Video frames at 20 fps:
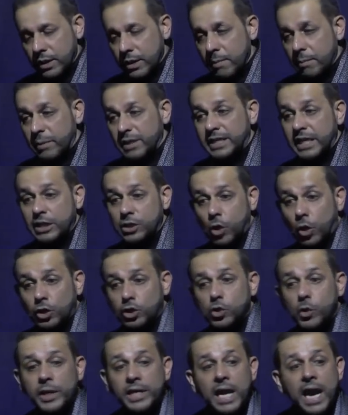But there's
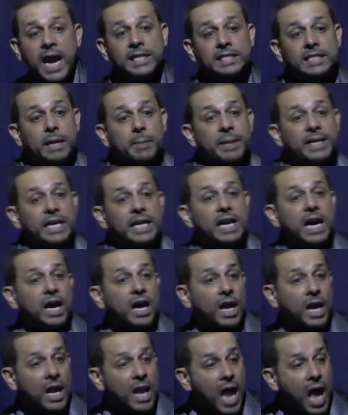also an adab and an
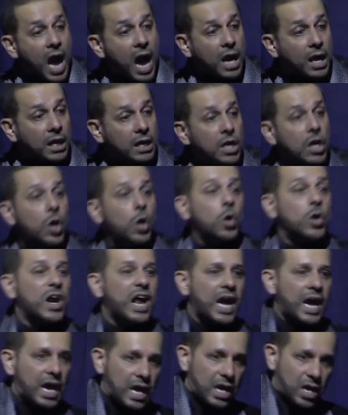akhlaq on
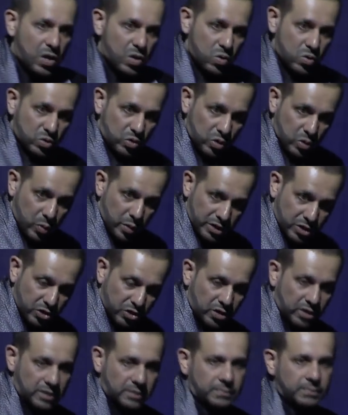how to
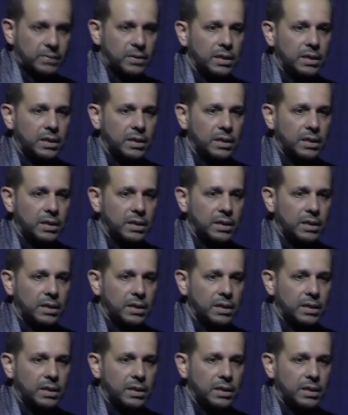question.